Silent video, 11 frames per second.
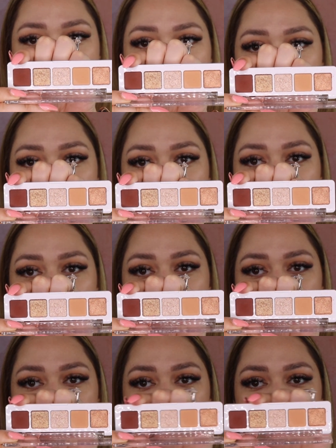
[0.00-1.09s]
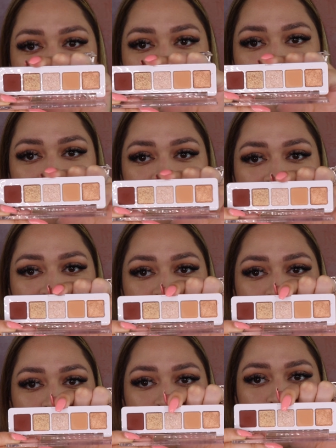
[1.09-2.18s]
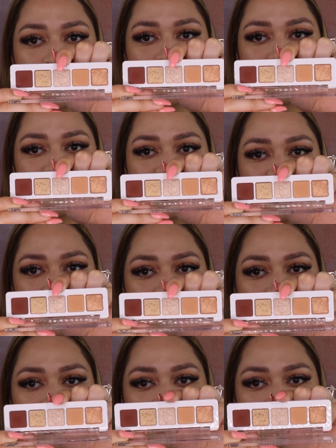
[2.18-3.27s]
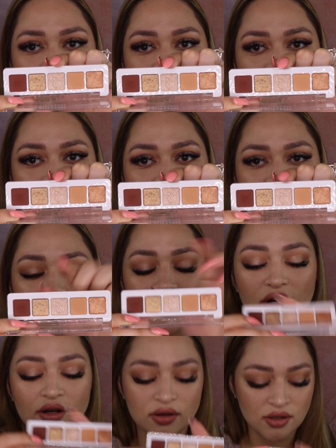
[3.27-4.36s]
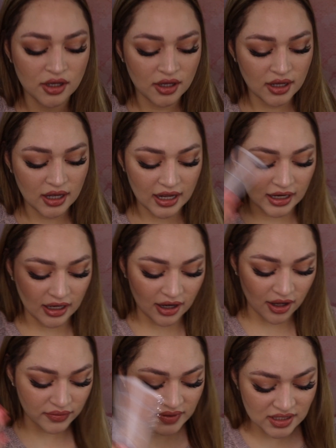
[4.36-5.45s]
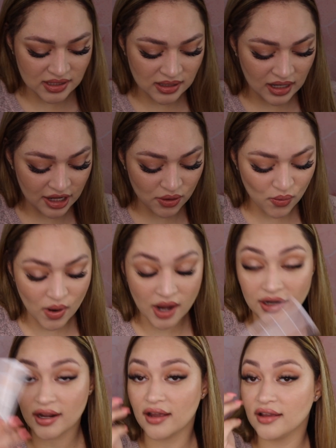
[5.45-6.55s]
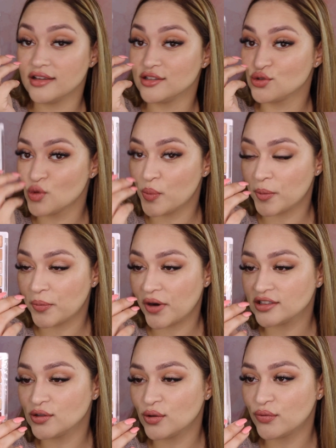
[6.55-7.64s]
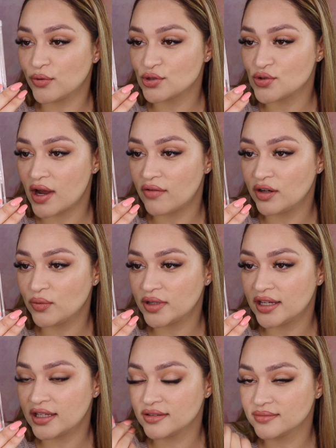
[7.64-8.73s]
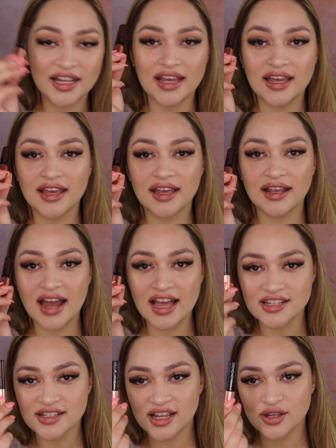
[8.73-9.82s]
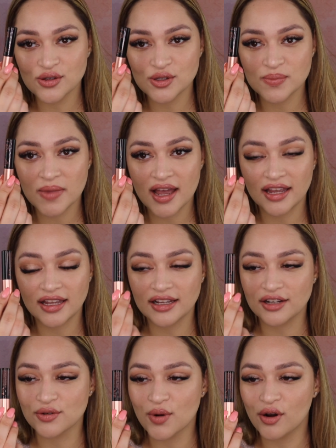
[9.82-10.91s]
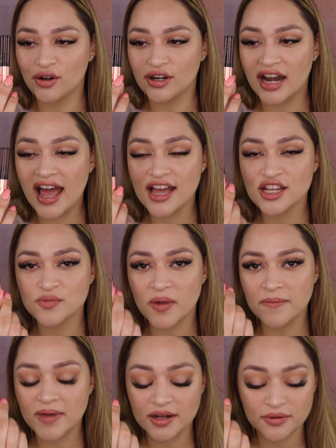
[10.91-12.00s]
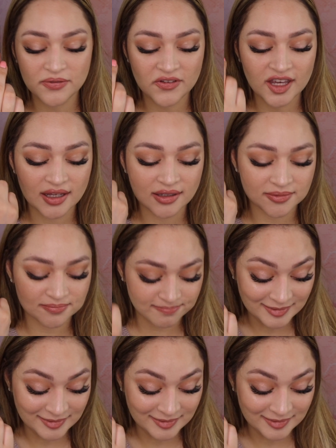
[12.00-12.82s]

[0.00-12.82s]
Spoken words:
the outer corners, and then for the shimmer, I use this one in the middle. I love this little one. It's super practical for traveling with it. Lashes, I use my Roller Lash by Benefit.